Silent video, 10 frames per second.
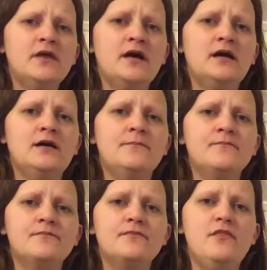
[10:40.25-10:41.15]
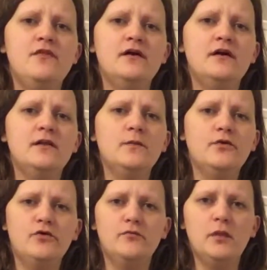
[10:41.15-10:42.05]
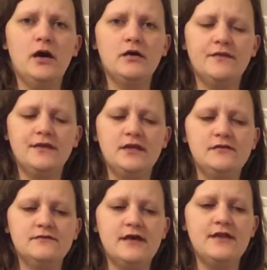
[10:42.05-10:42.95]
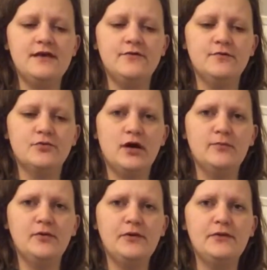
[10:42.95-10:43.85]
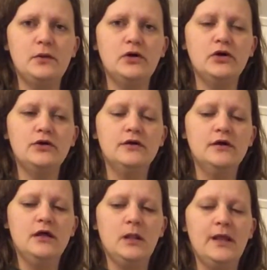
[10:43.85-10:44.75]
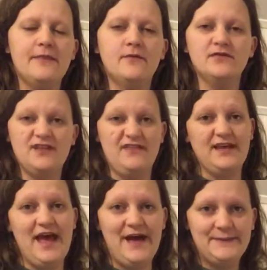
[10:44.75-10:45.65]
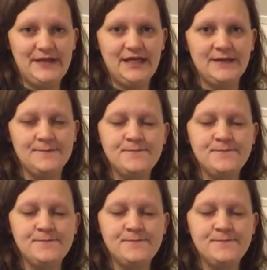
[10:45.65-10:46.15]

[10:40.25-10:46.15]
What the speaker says: the little vlog thingy said it would probably look like there was nothing happening.